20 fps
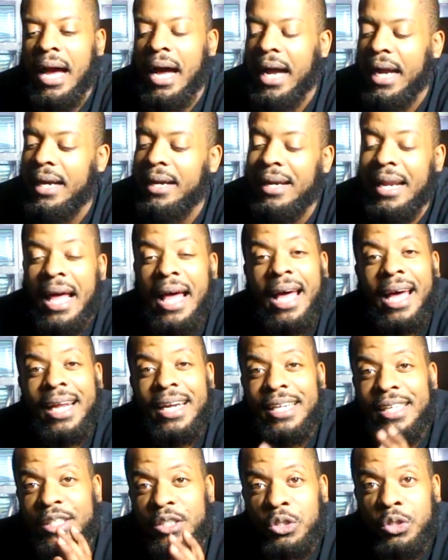I could have
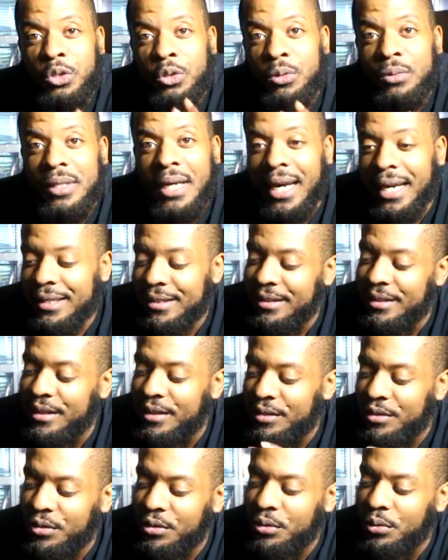had it in
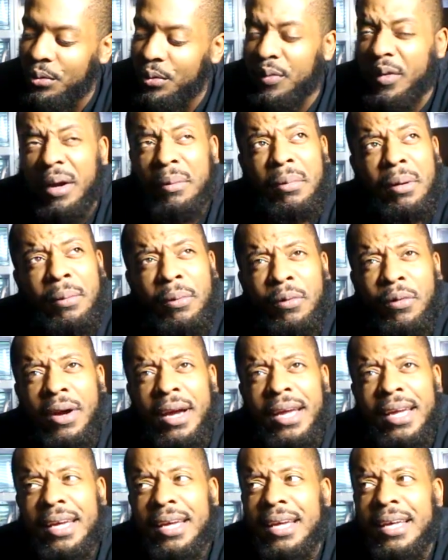2002, if I remember
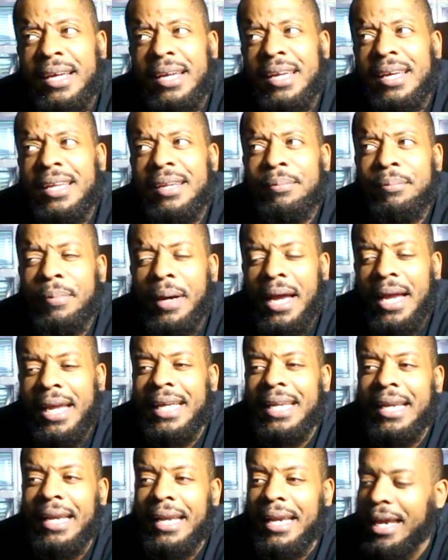right back
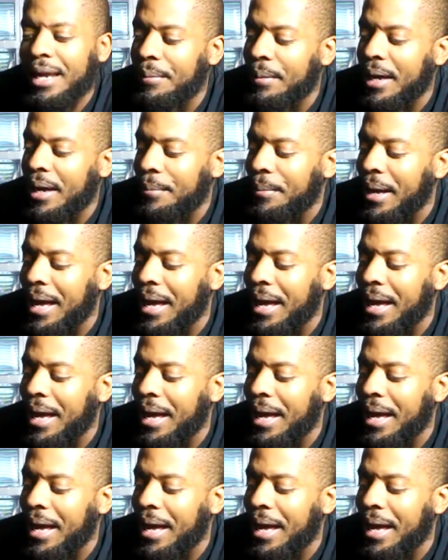in the day, man.